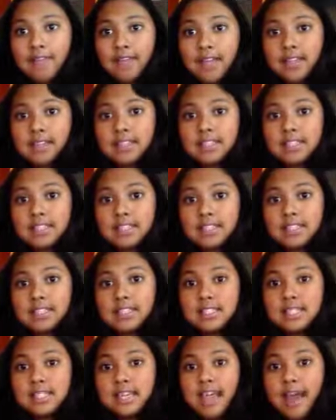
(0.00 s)
and this is
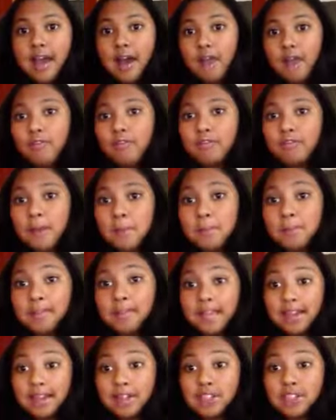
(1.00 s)
the e.l.f.
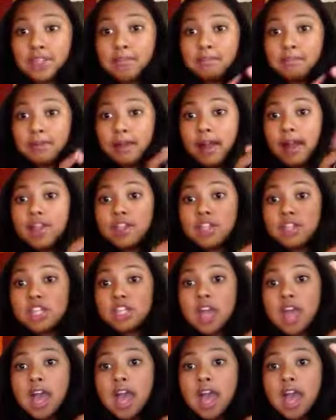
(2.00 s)
complexion brush.